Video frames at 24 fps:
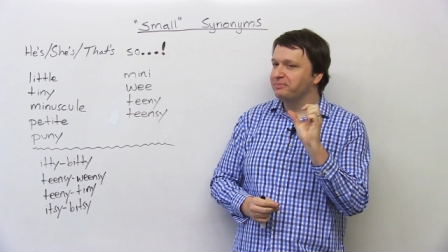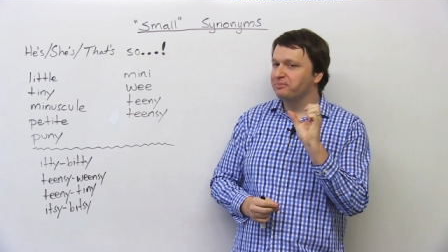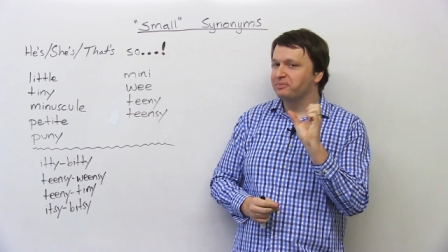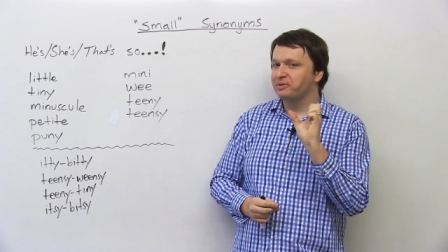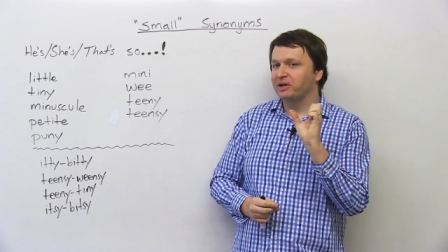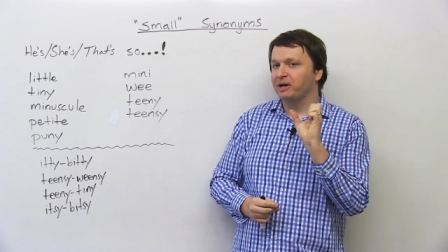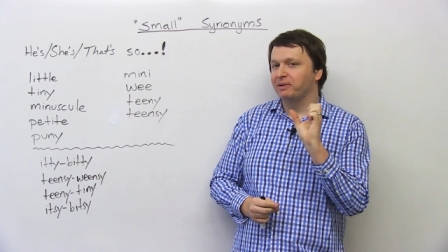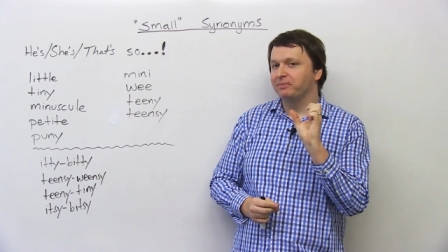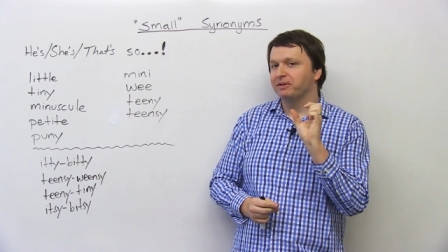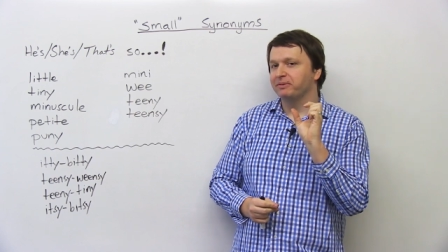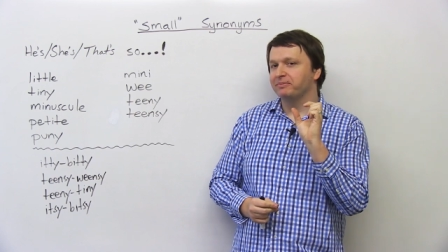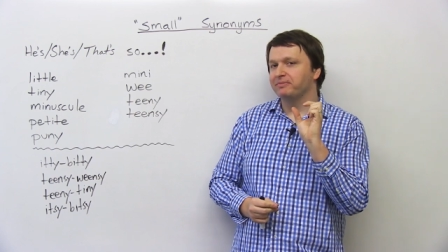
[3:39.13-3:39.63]

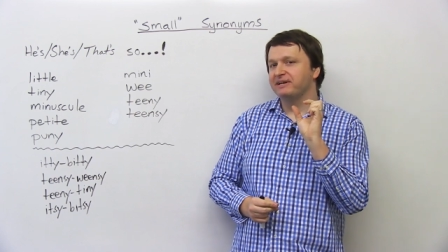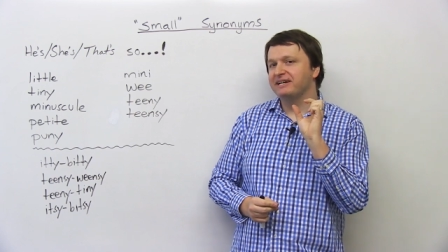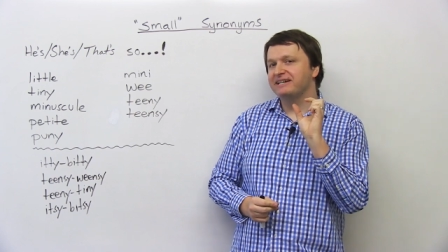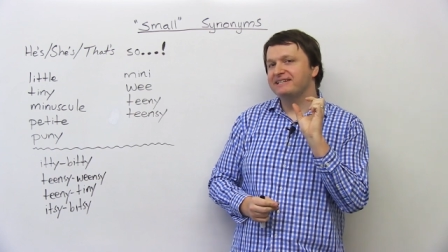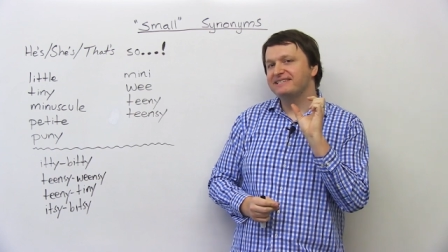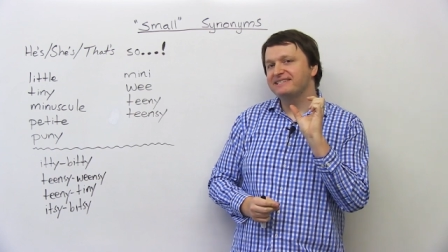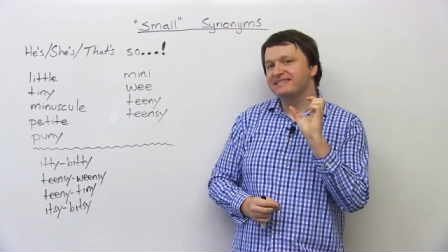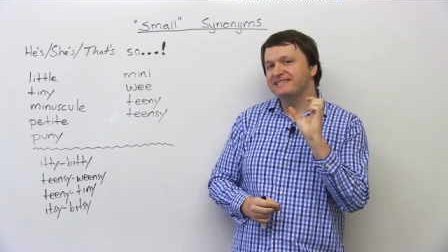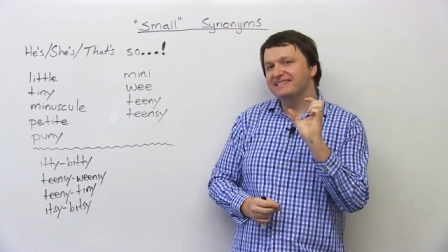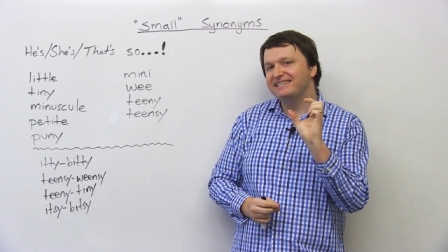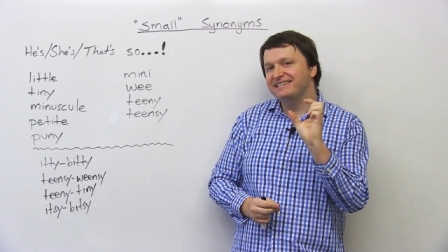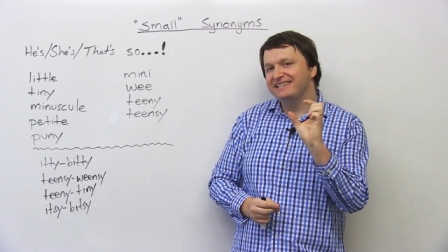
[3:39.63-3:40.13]
problem, a
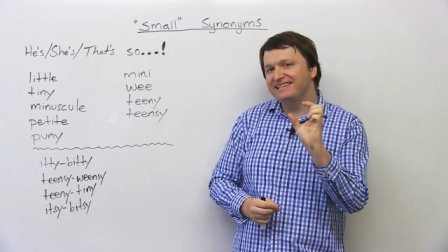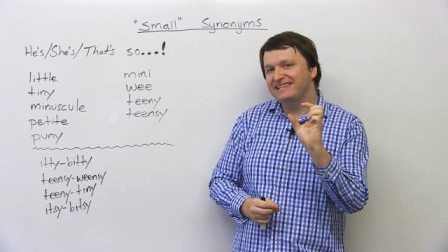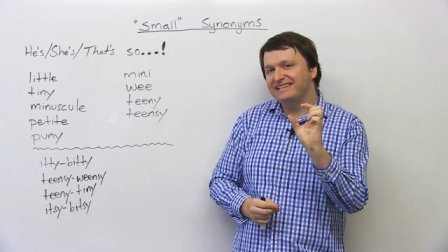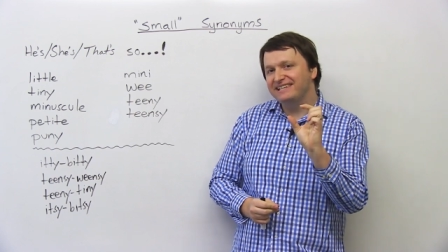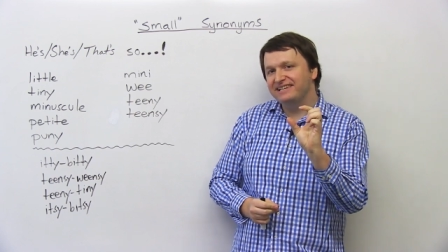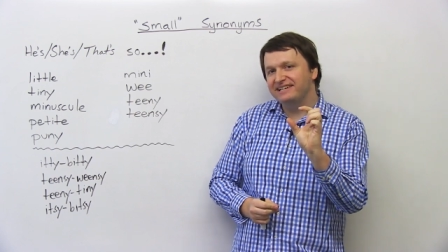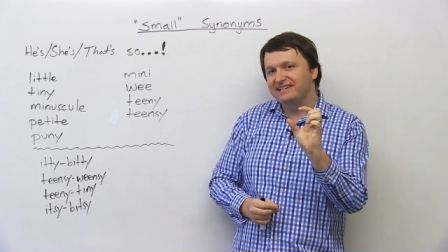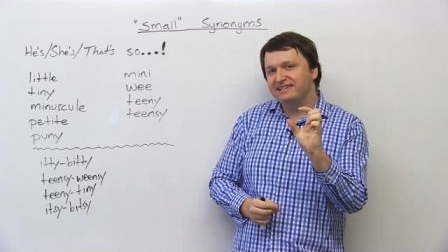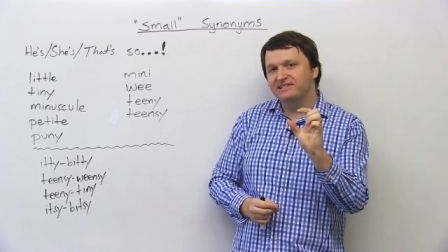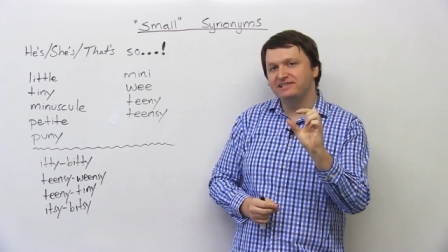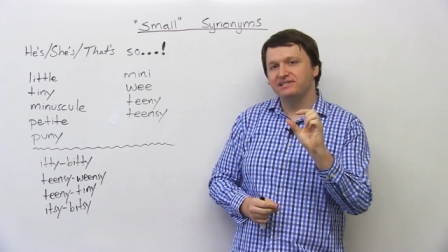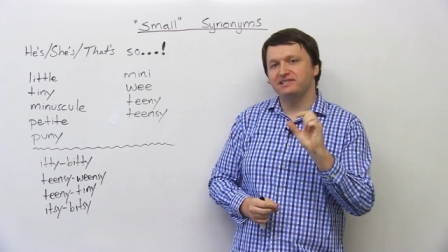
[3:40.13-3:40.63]

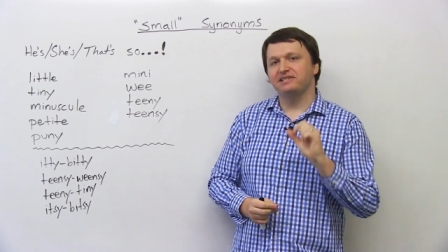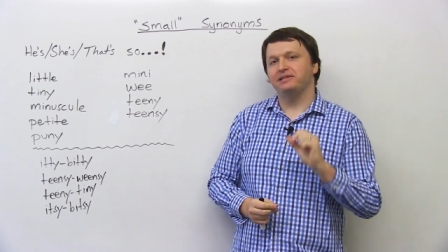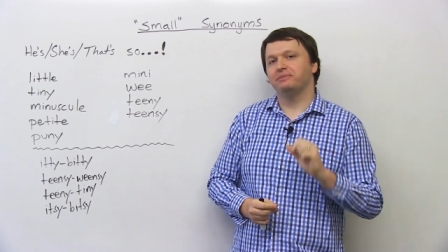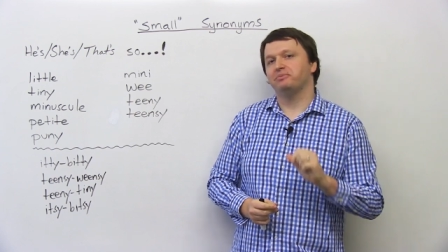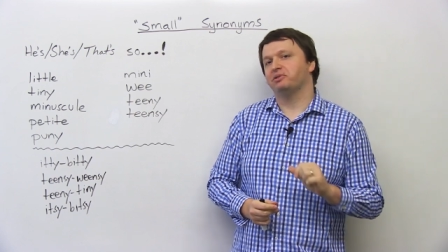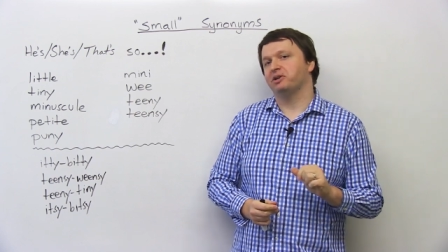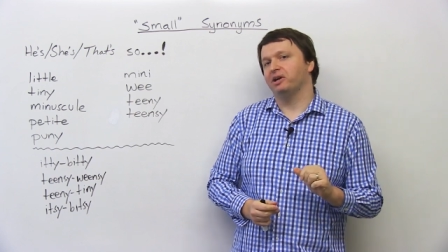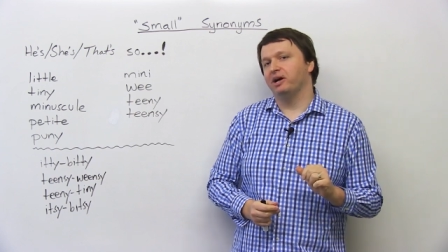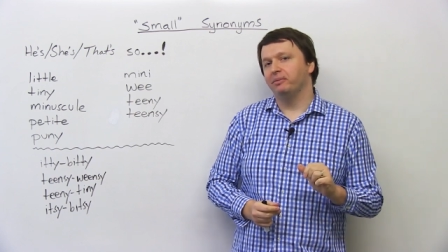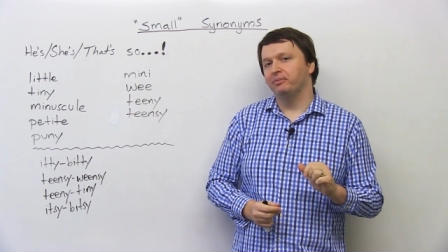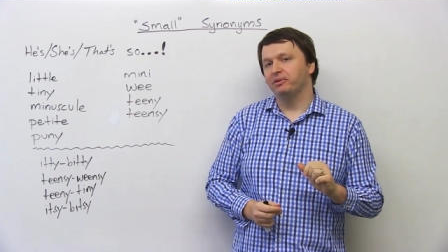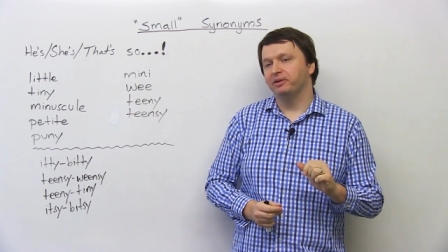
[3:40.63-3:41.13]
teensy
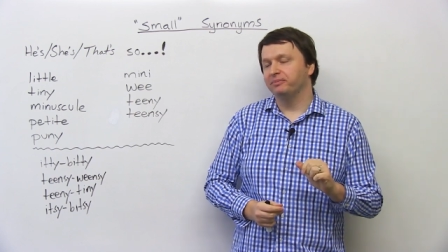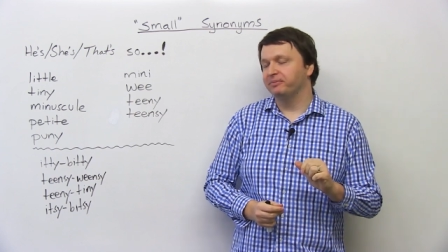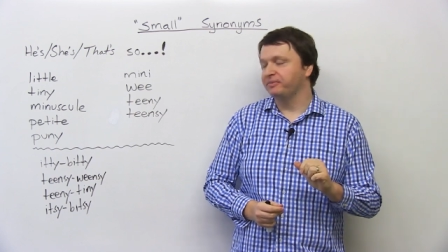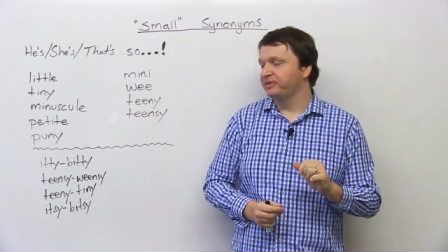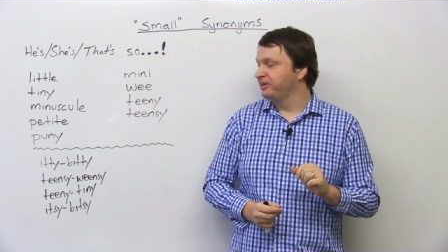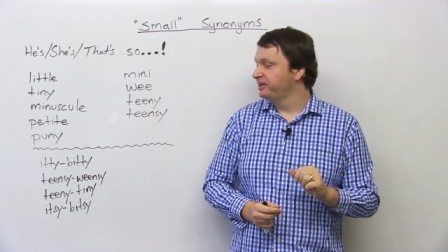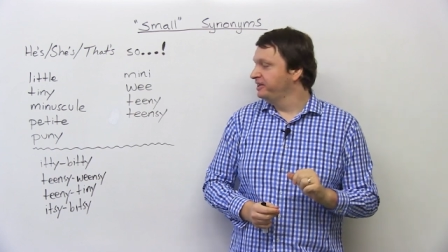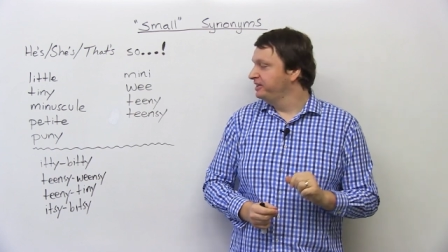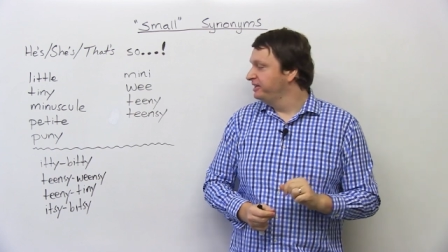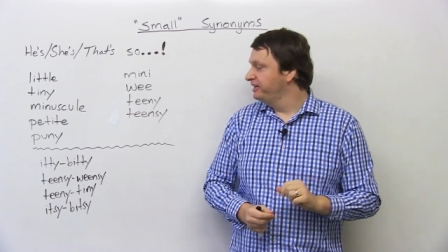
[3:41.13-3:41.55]
problem.